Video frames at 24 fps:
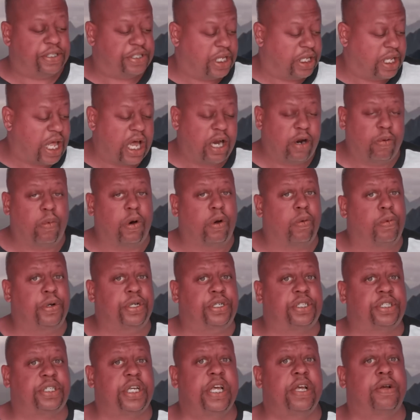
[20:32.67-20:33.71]
A lot of what we
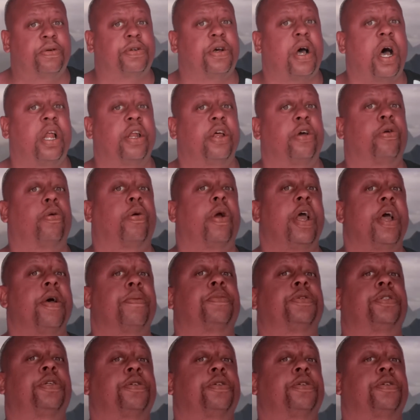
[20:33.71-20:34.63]
see are holograms